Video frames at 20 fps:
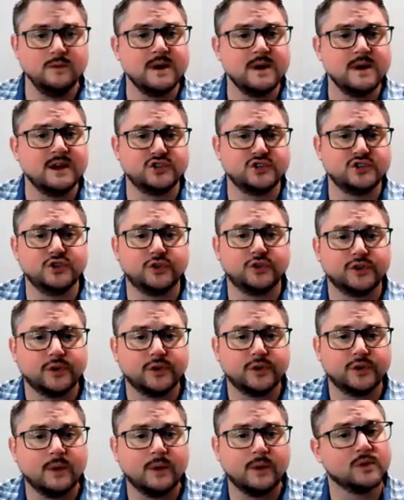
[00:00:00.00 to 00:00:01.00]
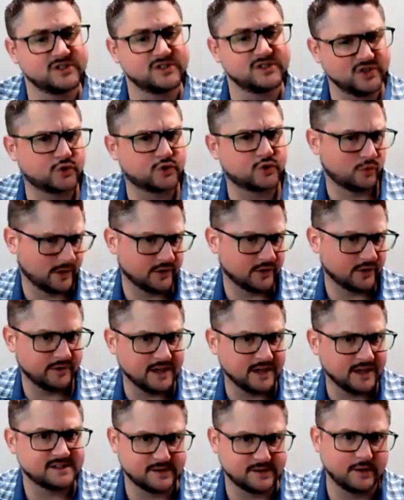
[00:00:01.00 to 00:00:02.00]
we mentioned earlier, right? What's the trigger
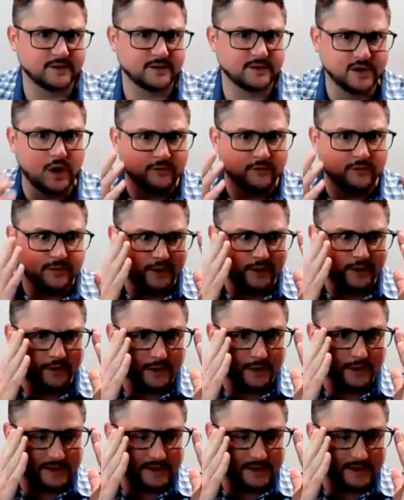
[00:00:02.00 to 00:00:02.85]
that starts off here?